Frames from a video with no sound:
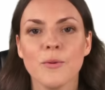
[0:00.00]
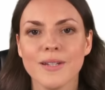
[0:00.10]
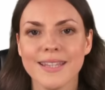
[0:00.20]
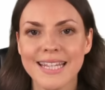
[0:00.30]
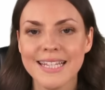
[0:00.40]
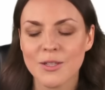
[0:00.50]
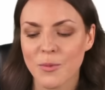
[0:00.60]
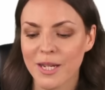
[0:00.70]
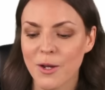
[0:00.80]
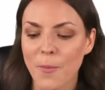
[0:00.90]
With
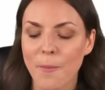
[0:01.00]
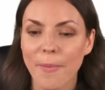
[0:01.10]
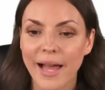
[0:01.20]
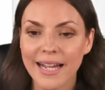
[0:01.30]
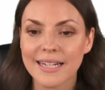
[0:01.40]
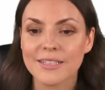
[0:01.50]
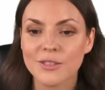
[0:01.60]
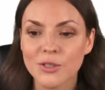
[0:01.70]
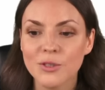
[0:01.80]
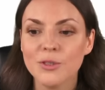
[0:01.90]
this, we go back
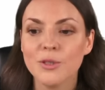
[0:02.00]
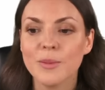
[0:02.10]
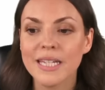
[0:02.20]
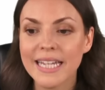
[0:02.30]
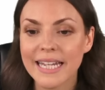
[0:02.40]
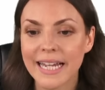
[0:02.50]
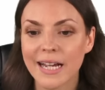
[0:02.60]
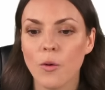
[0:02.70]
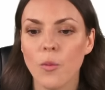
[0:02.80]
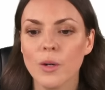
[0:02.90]
to the
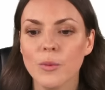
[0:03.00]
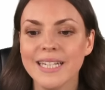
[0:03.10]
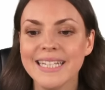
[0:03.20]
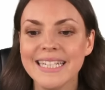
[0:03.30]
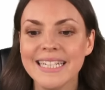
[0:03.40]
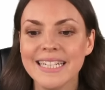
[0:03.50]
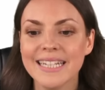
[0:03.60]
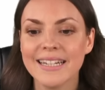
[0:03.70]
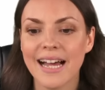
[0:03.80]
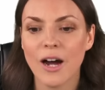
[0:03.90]
beginning where we
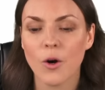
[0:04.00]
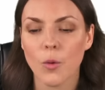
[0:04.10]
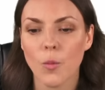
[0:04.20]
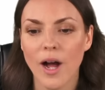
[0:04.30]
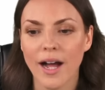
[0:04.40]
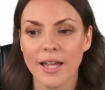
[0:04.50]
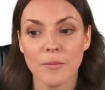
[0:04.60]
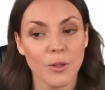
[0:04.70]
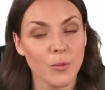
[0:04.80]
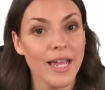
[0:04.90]
needed our
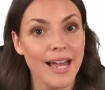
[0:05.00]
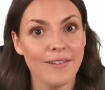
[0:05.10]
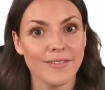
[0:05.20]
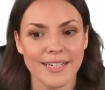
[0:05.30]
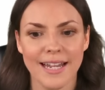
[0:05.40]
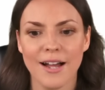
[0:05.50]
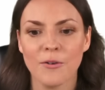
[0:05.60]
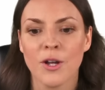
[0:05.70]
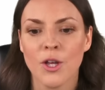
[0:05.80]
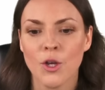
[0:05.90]
y, but we have it
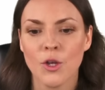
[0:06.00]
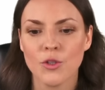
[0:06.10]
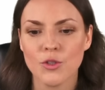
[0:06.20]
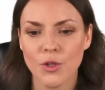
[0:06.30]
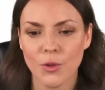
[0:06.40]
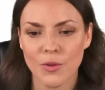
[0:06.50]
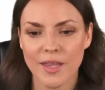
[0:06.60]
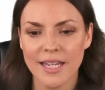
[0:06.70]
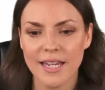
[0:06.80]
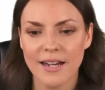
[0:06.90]
now. So
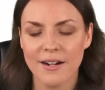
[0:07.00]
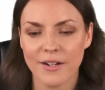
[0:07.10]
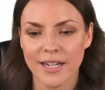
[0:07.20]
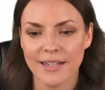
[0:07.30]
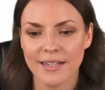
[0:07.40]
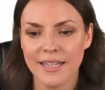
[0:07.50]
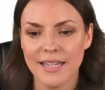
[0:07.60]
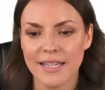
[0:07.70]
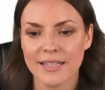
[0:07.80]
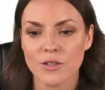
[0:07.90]
the area
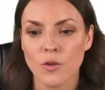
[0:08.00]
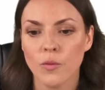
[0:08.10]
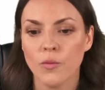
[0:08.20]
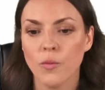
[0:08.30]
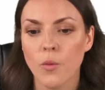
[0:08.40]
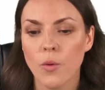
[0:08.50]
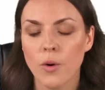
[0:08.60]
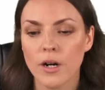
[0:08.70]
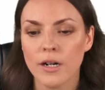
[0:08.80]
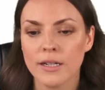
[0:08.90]
is
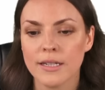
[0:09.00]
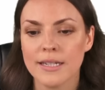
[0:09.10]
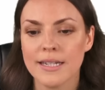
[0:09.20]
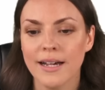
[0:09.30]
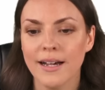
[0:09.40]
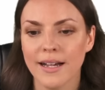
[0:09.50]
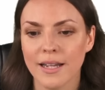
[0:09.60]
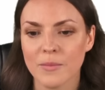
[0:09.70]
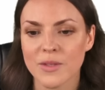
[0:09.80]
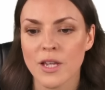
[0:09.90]
four
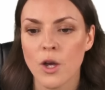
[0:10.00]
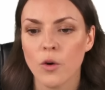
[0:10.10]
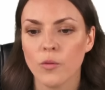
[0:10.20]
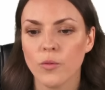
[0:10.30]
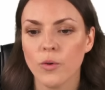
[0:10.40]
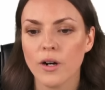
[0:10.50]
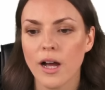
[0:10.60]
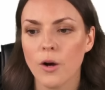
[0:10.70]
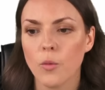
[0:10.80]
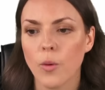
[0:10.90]
times, for
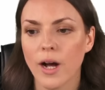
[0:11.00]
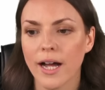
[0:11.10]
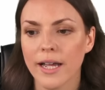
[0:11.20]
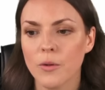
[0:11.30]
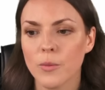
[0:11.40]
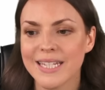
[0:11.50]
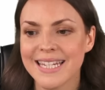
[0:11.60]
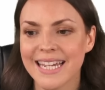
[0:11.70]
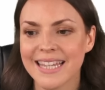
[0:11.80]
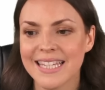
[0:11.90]
our y, we
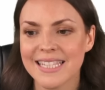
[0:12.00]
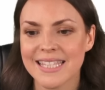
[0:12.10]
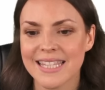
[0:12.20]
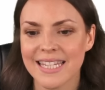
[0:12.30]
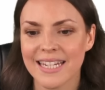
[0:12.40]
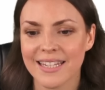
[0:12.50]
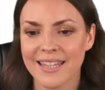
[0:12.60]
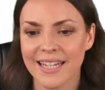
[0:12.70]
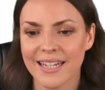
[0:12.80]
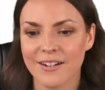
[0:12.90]
take this thi-
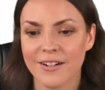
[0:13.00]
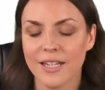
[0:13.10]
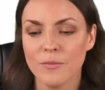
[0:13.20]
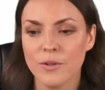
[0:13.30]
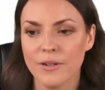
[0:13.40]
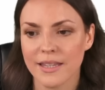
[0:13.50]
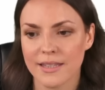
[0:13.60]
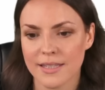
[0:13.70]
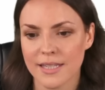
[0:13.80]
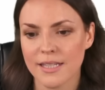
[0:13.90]
thing here in
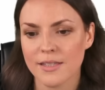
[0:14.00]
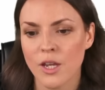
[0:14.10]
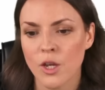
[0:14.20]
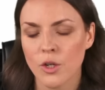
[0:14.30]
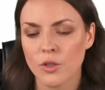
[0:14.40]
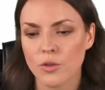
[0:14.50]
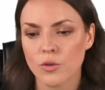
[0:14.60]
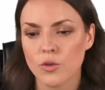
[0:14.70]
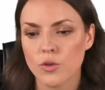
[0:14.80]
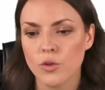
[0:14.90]
parentheses. So
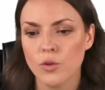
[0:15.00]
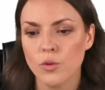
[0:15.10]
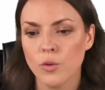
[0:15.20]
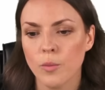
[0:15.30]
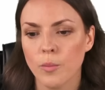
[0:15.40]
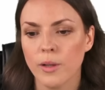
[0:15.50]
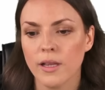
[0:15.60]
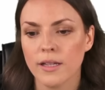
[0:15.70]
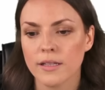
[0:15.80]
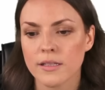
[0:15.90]
it's two
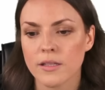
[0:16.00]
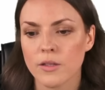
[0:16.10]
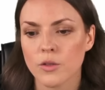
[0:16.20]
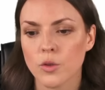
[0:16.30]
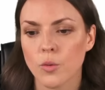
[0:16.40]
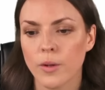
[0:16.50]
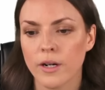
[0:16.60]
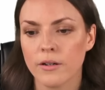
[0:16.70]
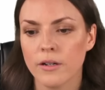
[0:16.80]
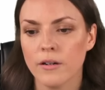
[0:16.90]
plus the
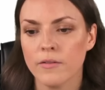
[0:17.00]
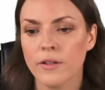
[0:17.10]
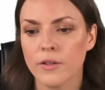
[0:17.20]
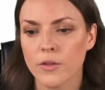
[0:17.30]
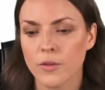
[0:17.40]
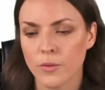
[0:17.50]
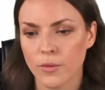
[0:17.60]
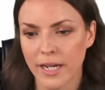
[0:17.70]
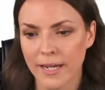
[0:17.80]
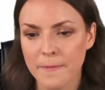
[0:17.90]
square root of
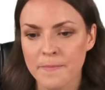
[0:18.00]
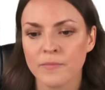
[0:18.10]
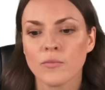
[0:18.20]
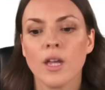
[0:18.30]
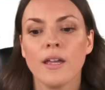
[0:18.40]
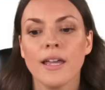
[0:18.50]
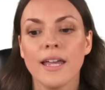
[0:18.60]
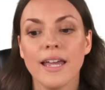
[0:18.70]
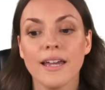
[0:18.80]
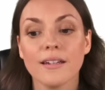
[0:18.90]
three.
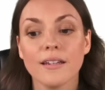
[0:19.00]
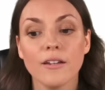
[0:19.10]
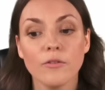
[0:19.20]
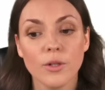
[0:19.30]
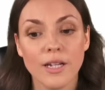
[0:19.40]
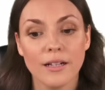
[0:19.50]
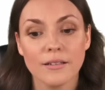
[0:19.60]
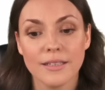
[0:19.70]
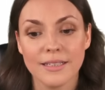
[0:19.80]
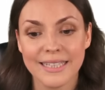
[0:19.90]
And if you
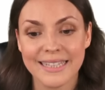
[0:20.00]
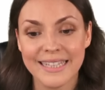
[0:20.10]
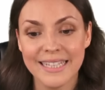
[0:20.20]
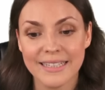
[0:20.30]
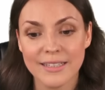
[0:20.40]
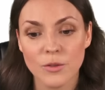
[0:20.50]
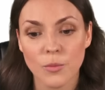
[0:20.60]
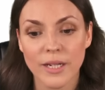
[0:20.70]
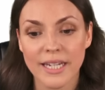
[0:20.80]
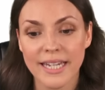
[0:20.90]
calculate this,
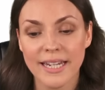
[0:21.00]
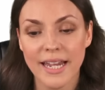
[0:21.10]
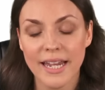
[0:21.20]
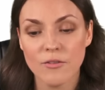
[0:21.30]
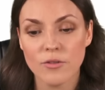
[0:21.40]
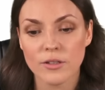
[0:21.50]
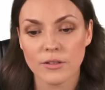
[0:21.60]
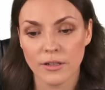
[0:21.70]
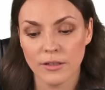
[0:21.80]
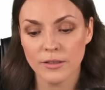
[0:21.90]
we get a
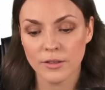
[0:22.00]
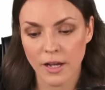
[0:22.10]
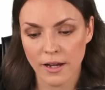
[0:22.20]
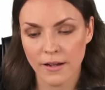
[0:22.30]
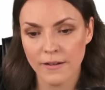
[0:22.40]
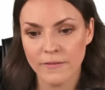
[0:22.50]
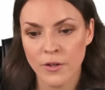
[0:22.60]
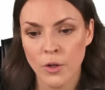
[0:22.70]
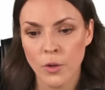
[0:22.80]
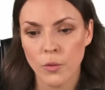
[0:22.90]
result of
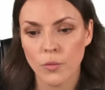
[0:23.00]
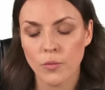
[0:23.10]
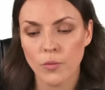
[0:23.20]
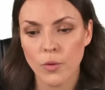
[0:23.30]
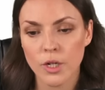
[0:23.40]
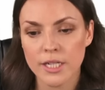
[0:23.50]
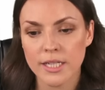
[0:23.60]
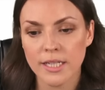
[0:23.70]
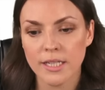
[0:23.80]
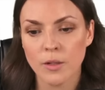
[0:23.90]

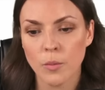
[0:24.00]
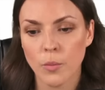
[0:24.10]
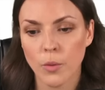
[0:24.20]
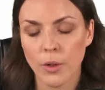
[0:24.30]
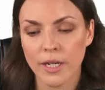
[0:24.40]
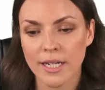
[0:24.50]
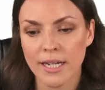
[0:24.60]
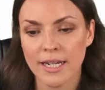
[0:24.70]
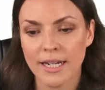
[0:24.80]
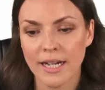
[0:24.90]
fourteen point
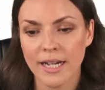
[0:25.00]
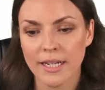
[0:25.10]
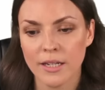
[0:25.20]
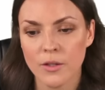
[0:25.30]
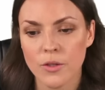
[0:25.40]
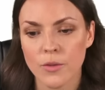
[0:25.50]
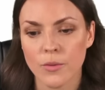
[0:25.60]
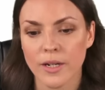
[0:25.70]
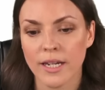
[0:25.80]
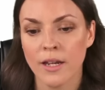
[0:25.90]
nine
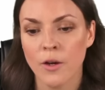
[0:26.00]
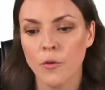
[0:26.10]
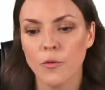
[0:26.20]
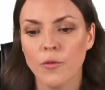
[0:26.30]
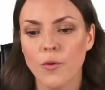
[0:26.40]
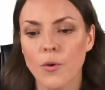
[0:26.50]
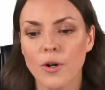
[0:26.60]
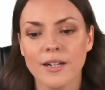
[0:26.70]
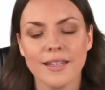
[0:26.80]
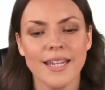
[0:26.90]
three
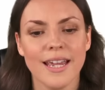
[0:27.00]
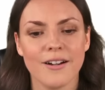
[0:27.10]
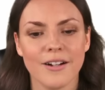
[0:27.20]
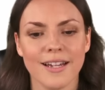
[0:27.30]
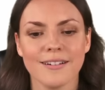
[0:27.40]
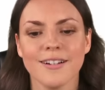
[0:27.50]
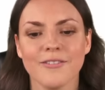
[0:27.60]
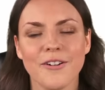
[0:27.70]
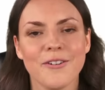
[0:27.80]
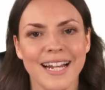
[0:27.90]
for the area
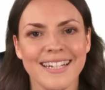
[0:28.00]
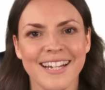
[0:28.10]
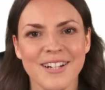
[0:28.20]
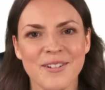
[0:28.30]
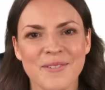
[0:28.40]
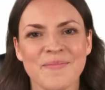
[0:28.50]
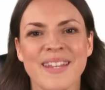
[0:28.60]
of our rectangle.